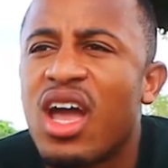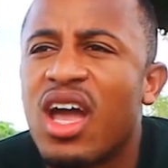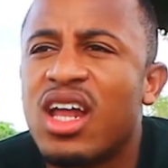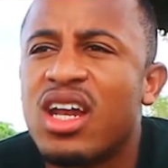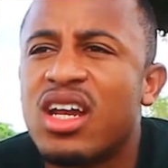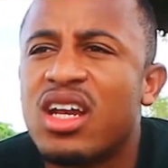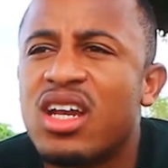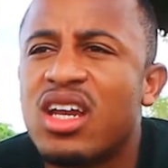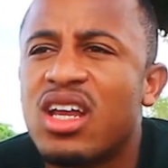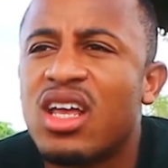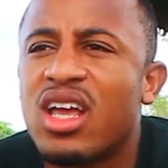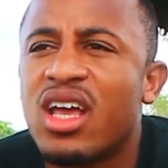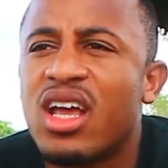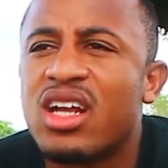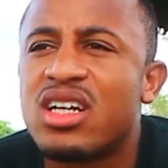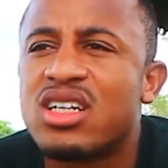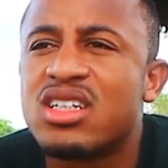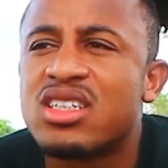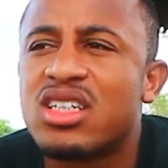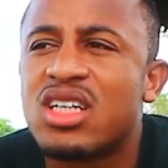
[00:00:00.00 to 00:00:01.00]
And
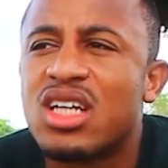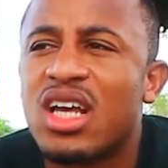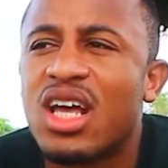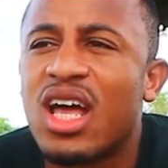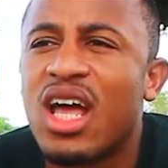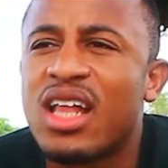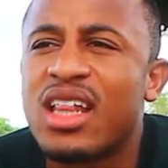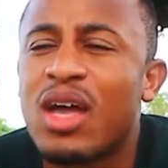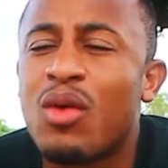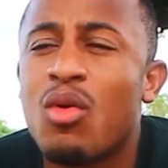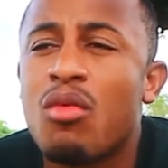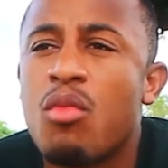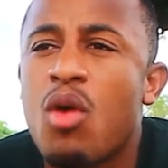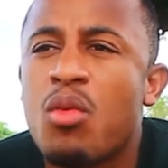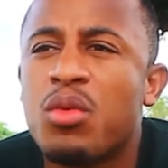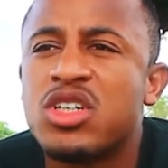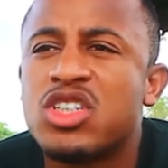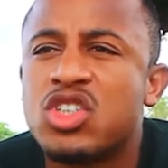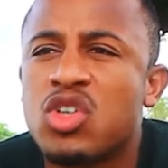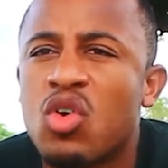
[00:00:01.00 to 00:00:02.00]
it at that one
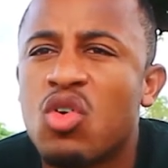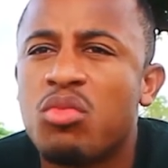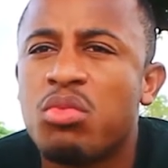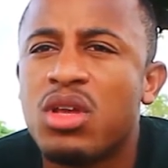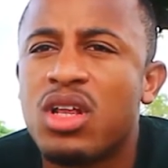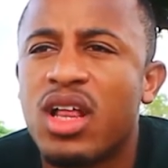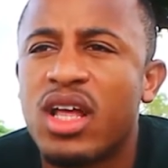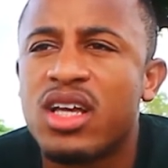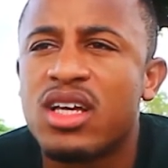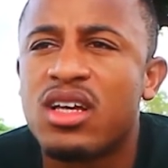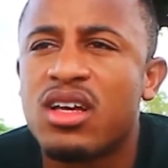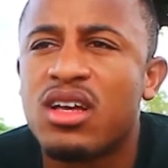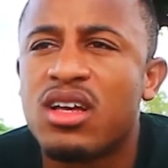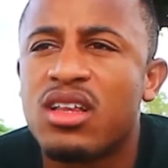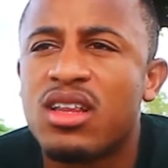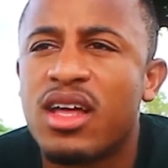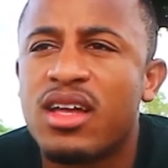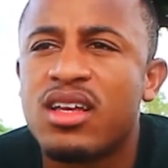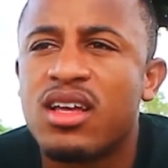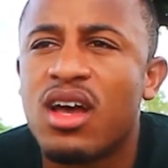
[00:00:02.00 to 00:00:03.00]
moment showed me like
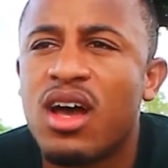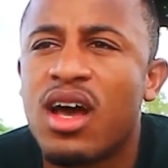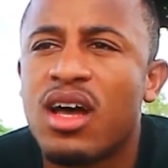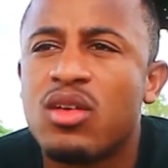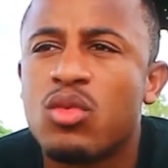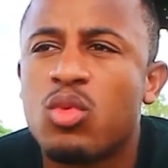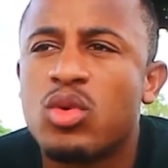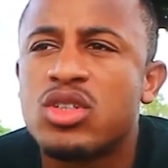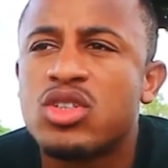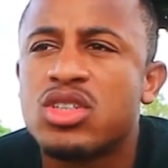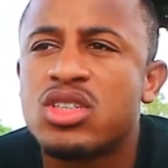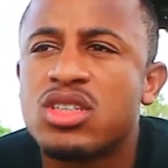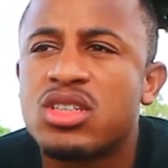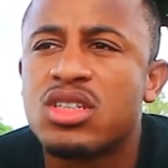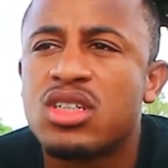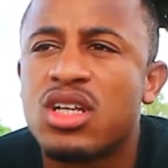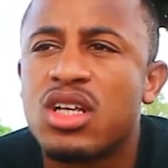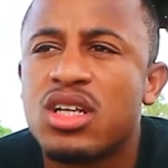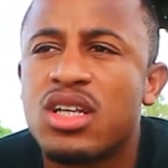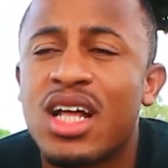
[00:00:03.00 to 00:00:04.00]
that God
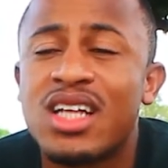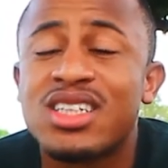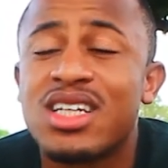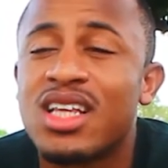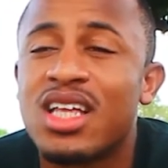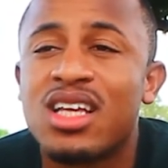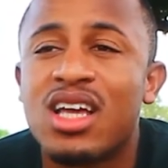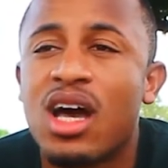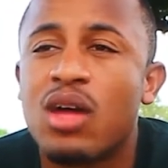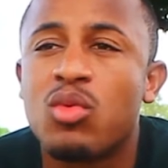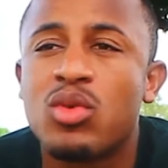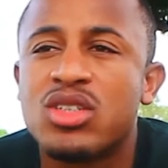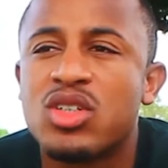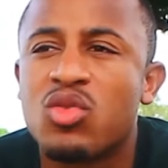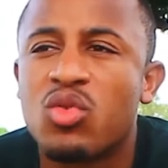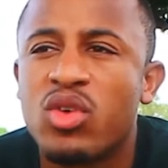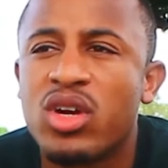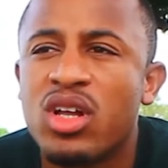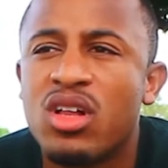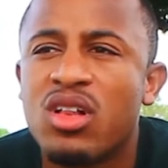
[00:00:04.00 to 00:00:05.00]
was not saying that God
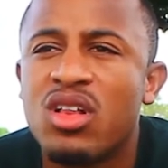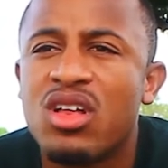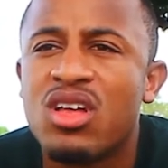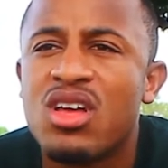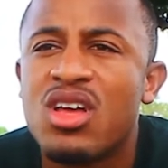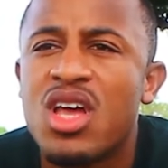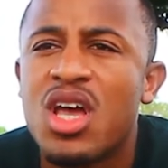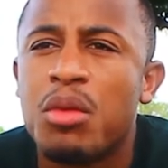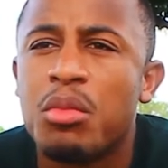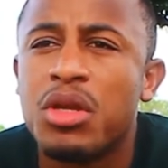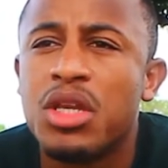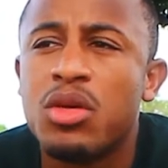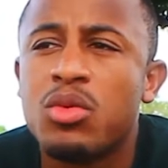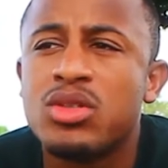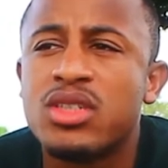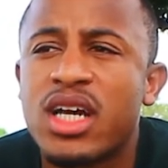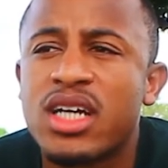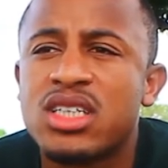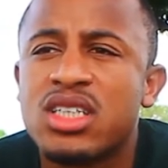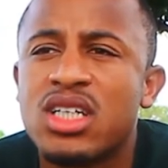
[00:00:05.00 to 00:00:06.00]
wasn't real, but He
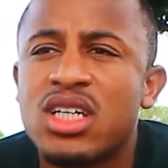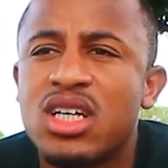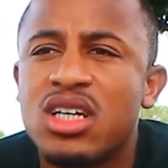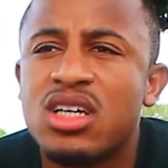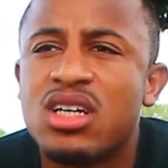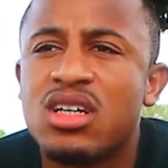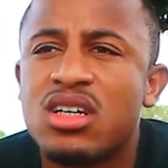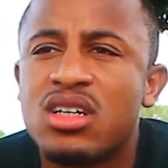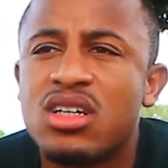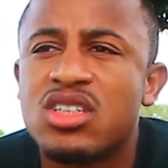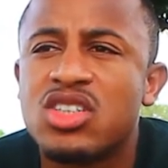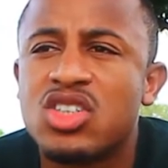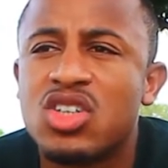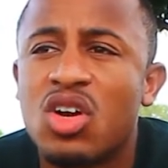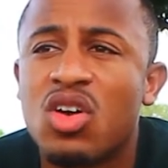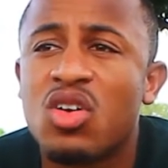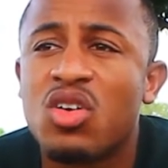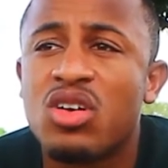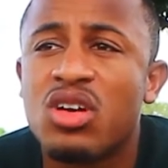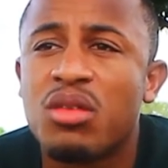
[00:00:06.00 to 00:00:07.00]
was actually
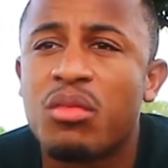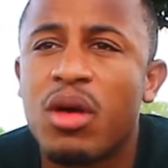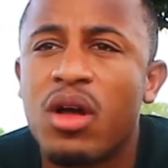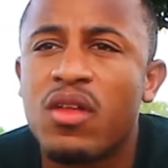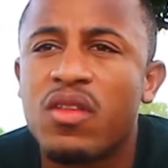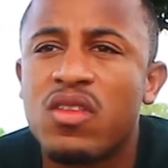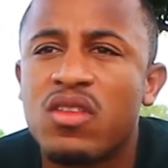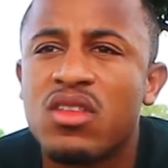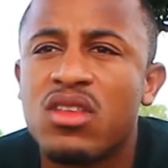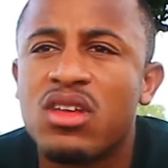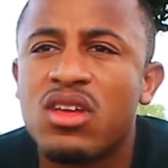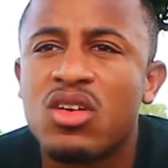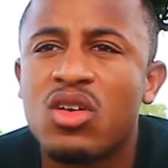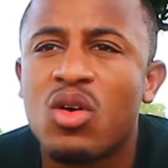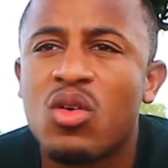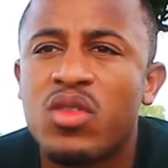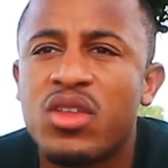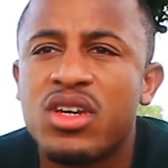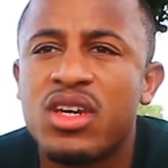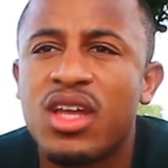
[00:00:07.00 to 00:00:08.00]
concerned about you
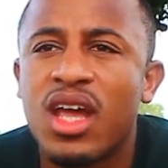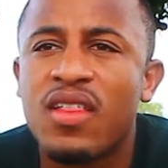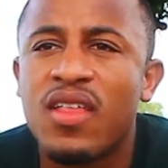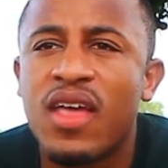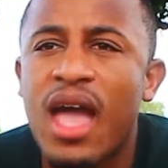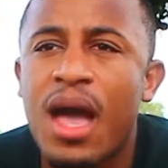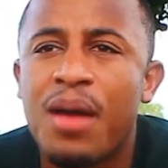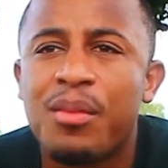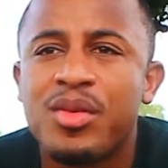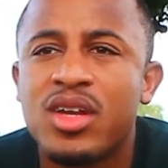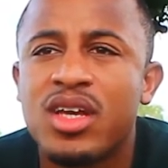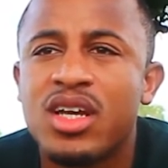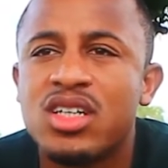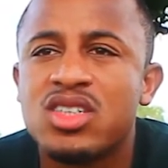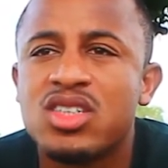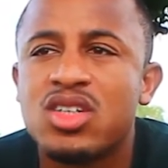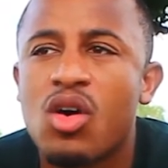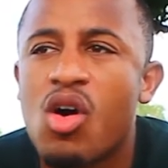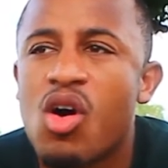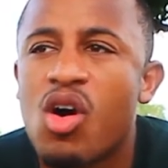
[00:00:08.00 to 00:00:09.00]
know the daily
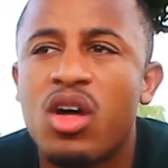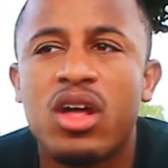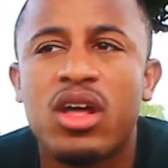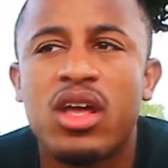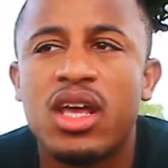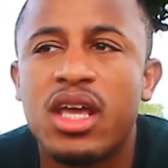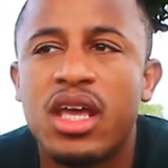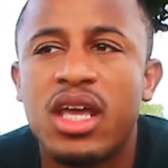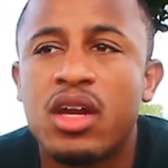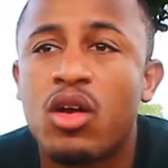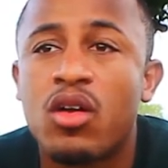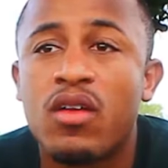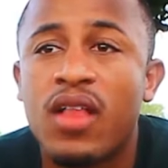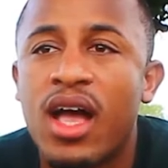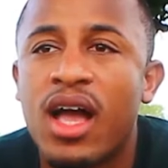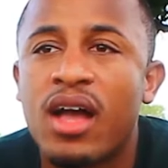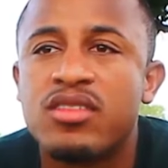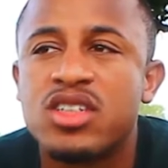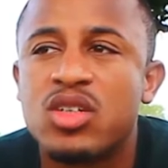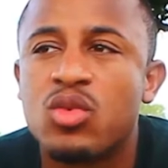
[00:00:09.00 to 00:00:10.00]
happenings on, in our
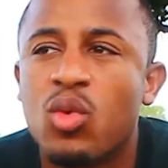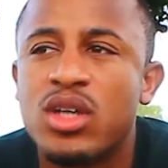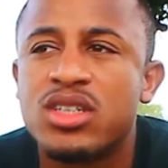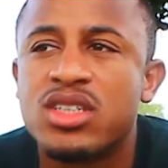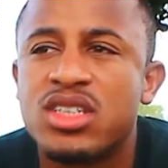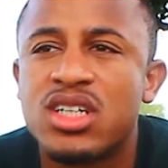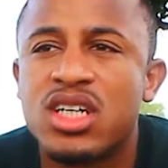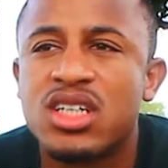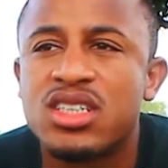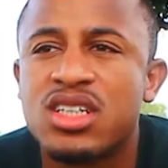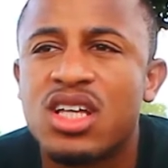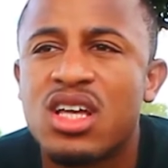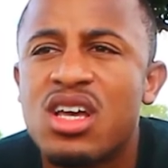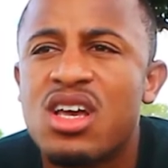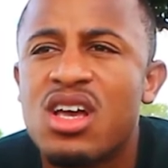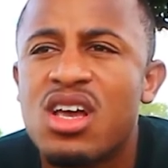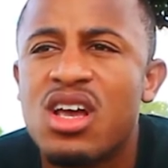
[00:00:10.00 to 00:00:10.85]
lives. It wasn't just